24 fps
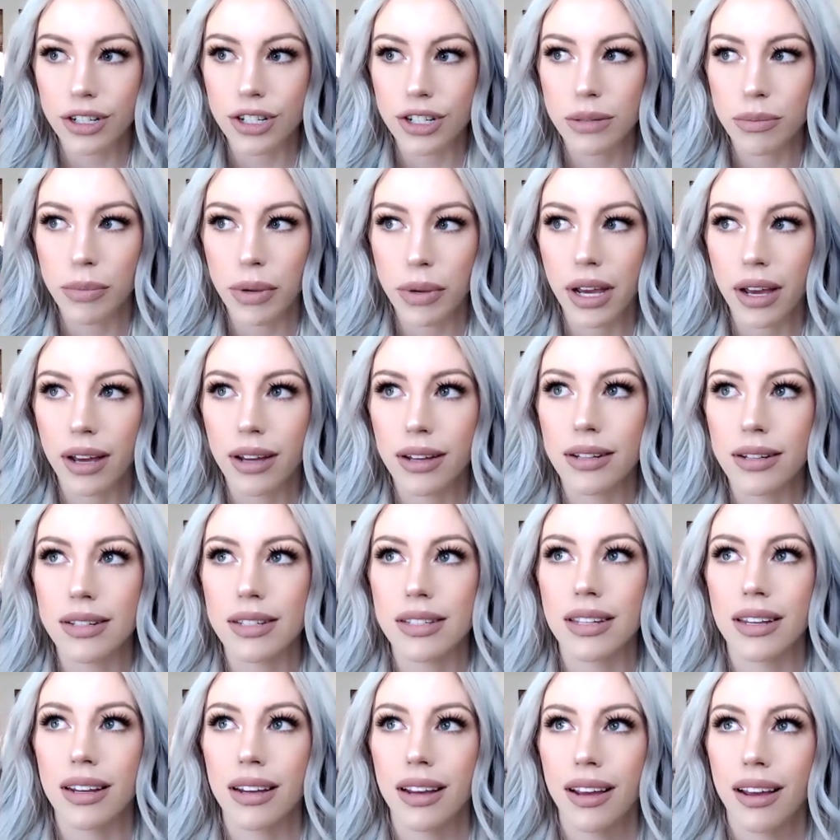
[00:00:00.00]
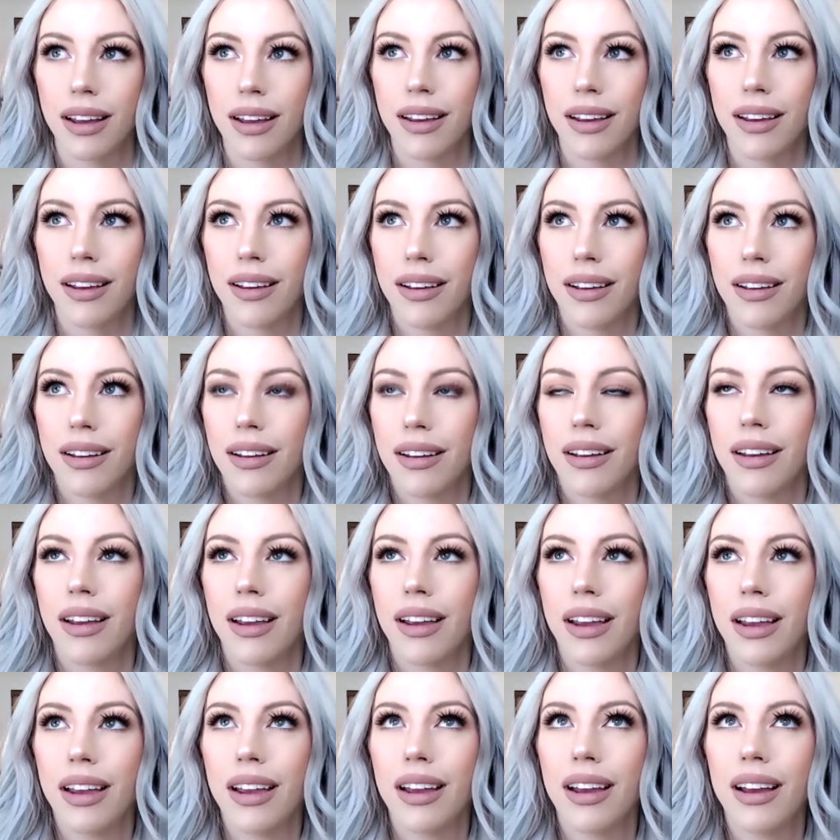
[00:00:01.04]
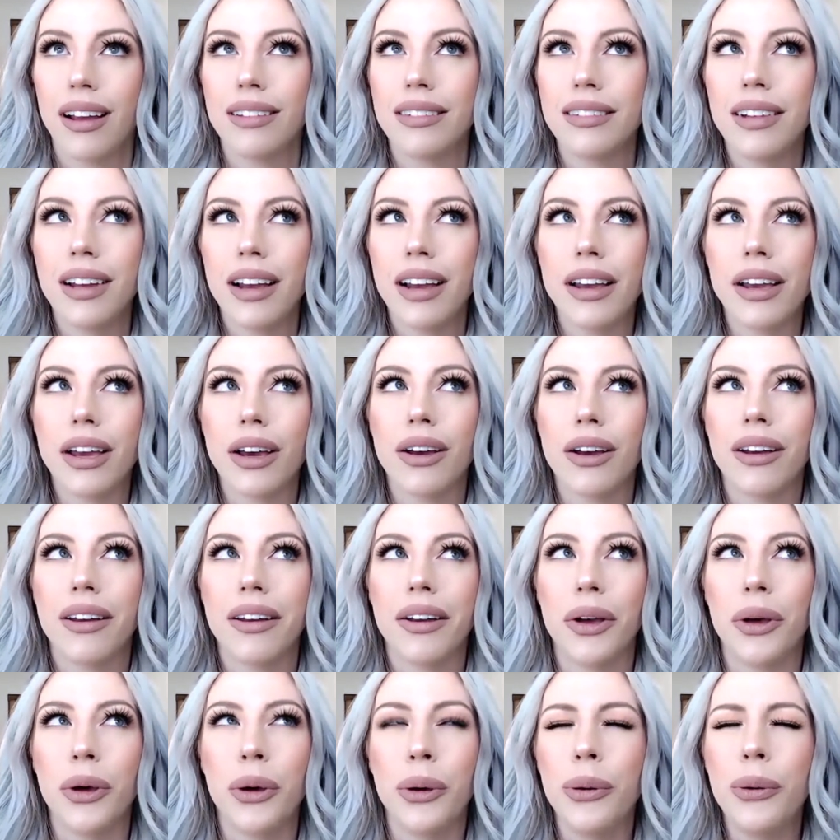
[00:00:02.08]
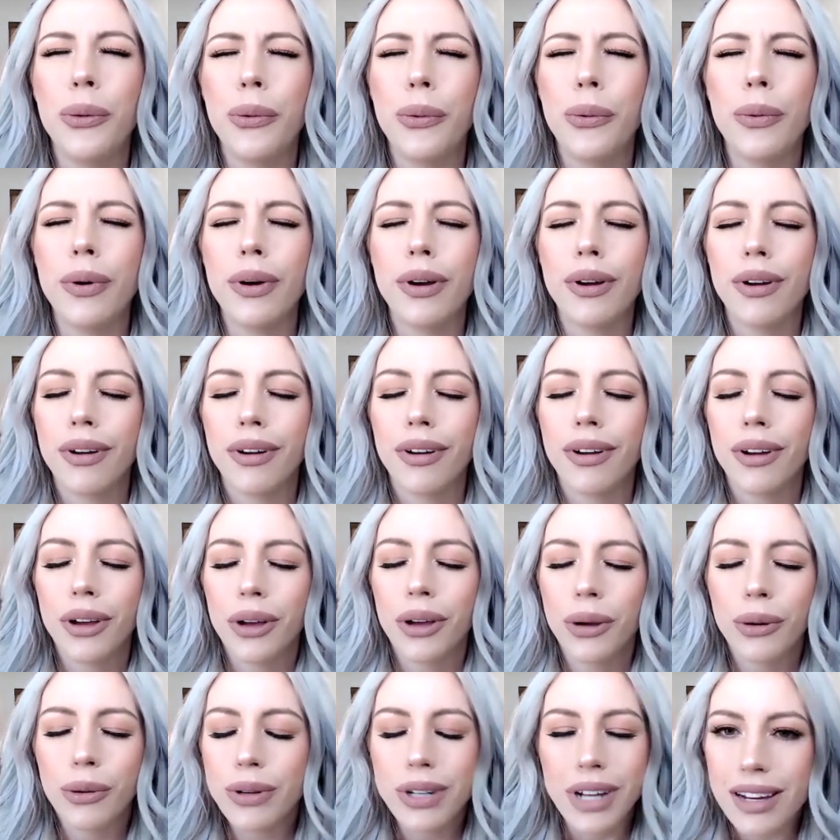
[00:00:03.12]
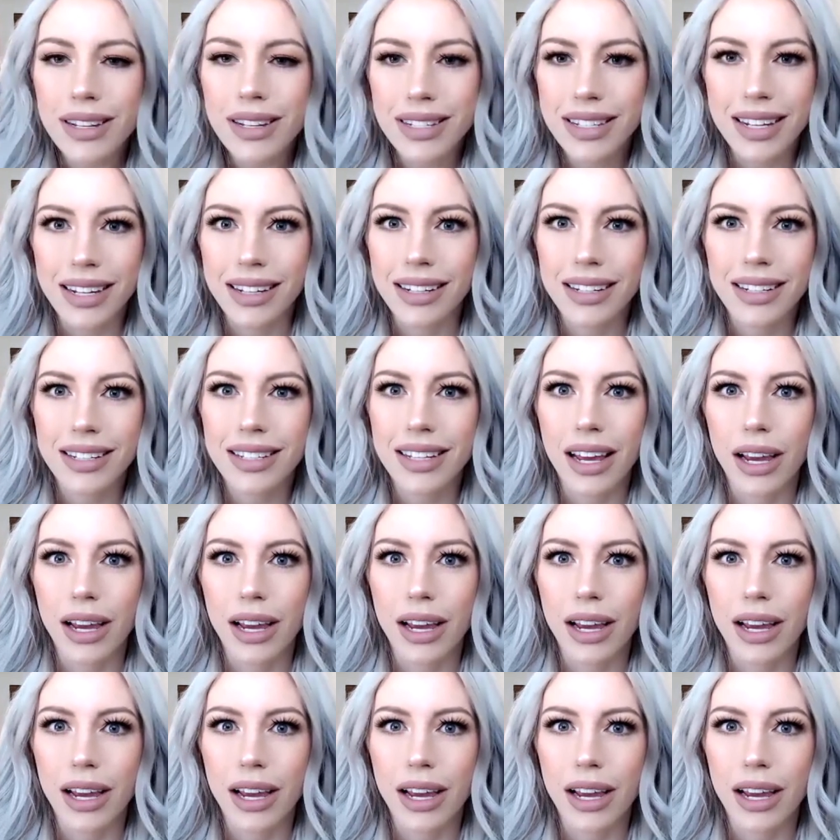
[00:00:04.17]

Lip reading: just because, like, who does this?